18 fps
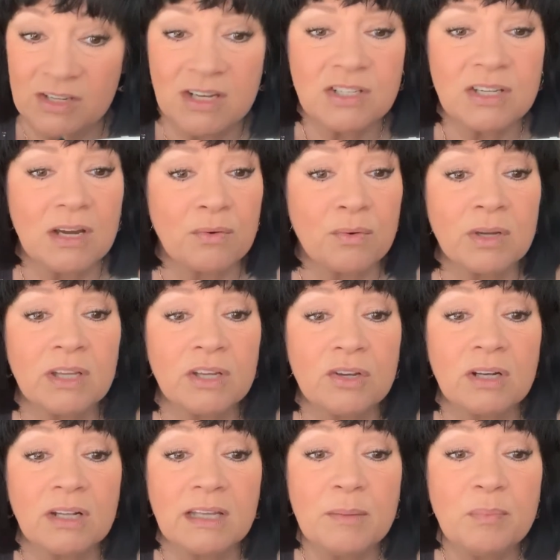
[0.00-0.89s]
Actually a really
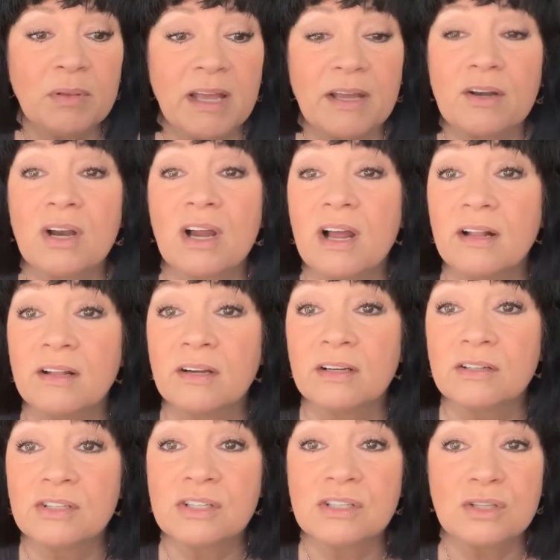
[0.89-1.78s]
good lip liner
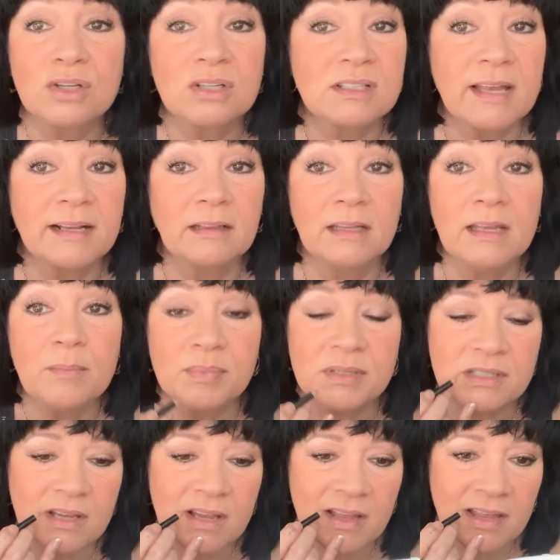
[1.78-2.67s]
color. It just looks like
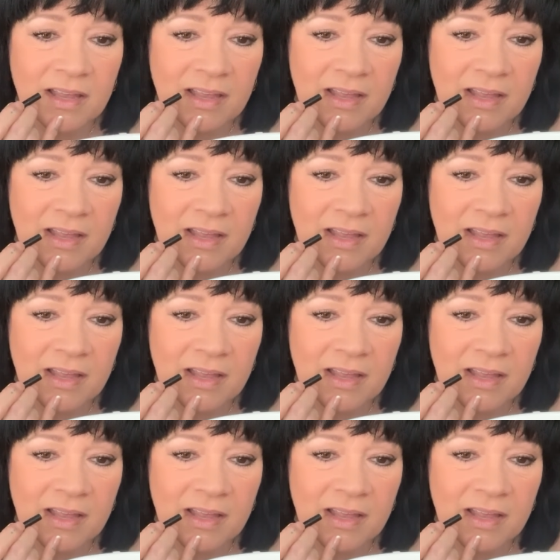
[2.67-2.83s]
lips.